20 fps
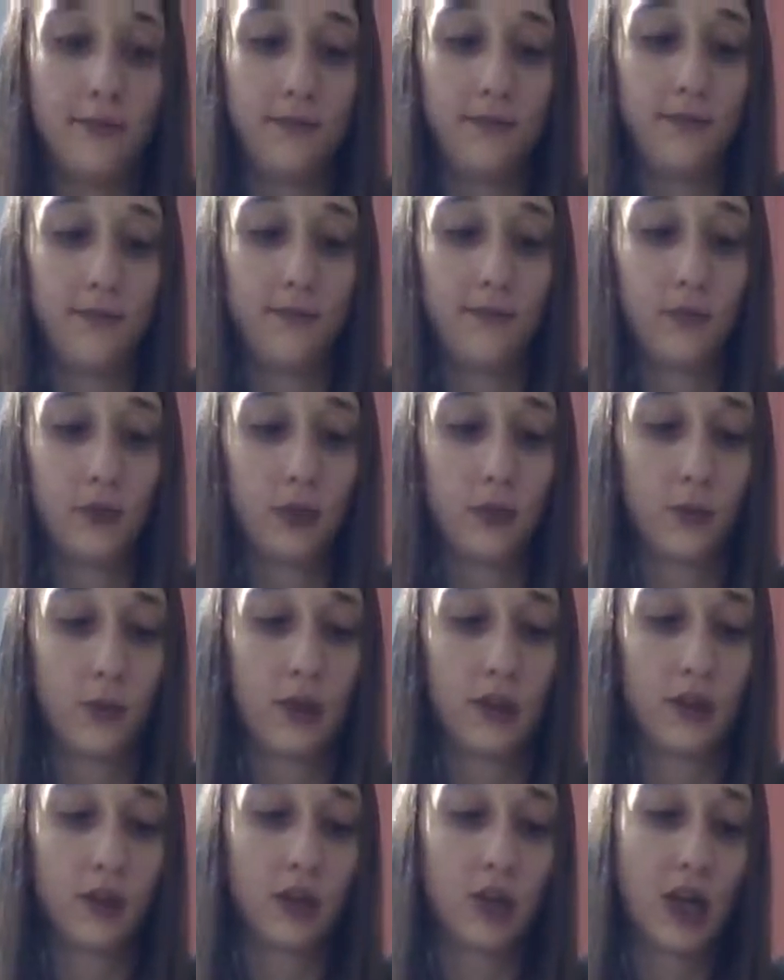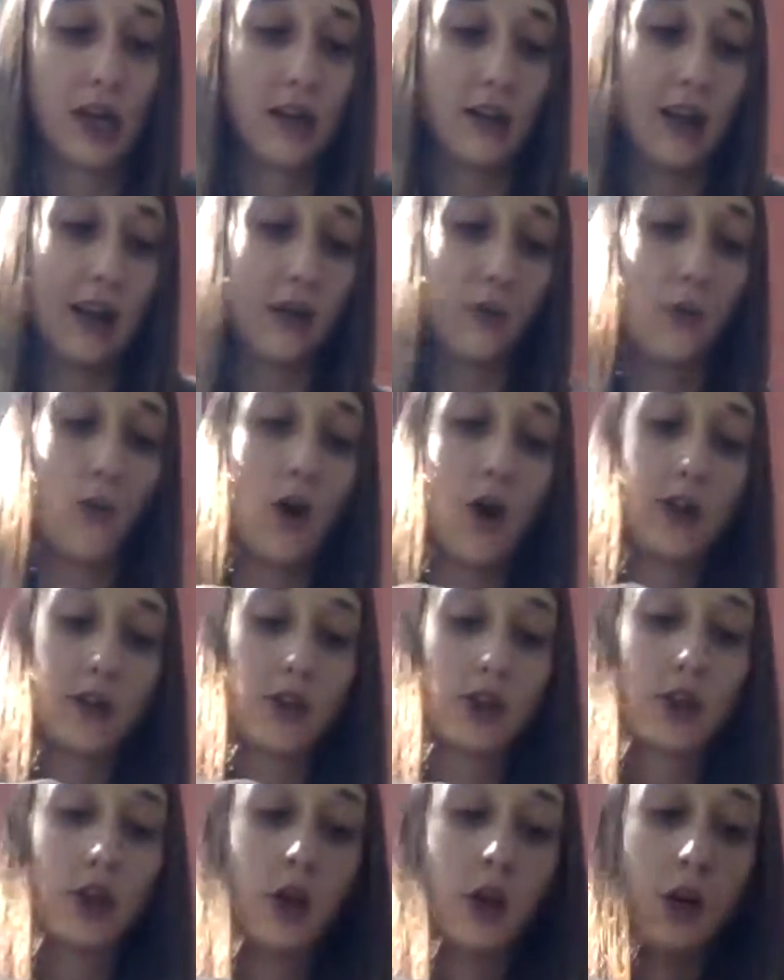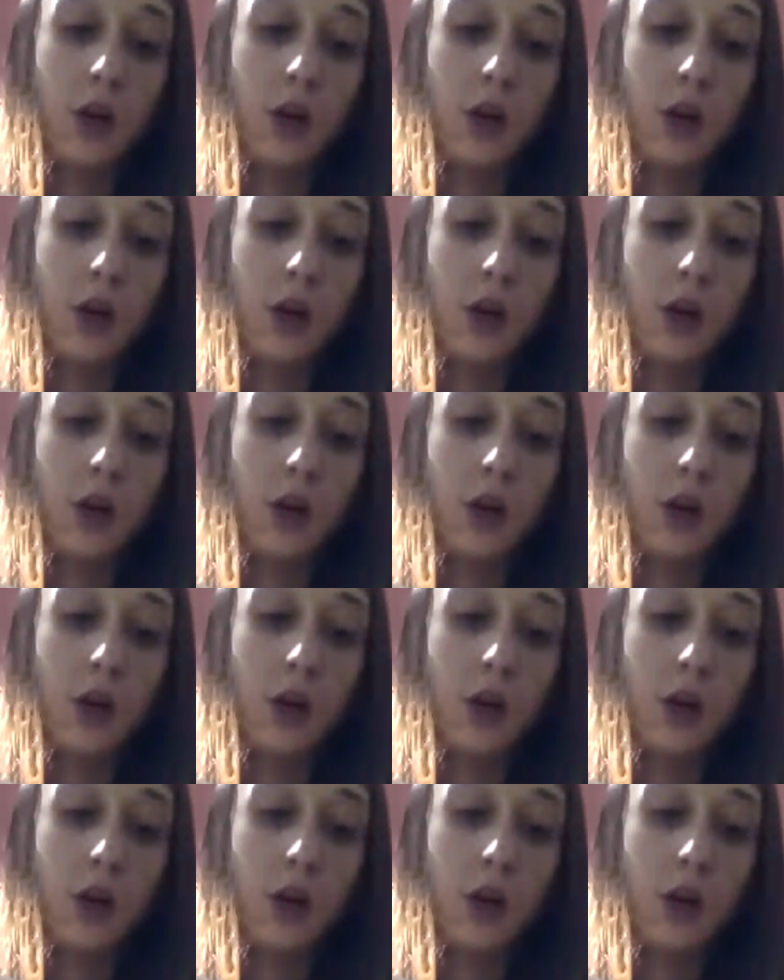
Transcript: to where you're trying to like wash